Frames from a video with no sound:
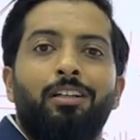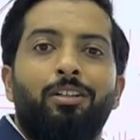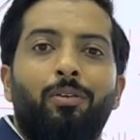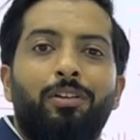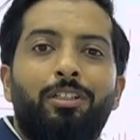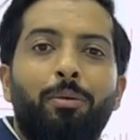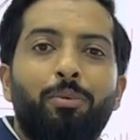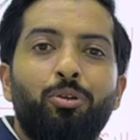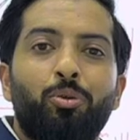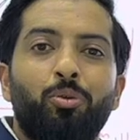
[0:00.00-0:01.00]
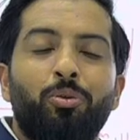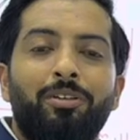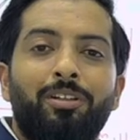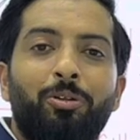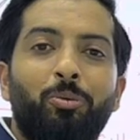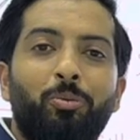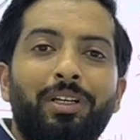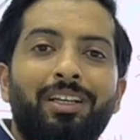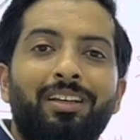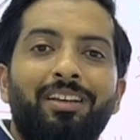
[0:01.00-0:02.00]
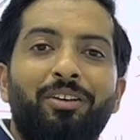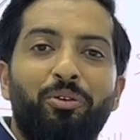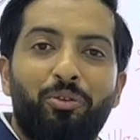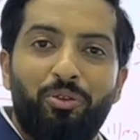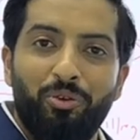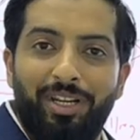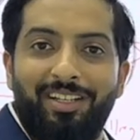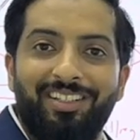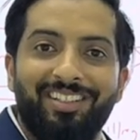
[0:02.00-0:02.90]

Now let's step into V3,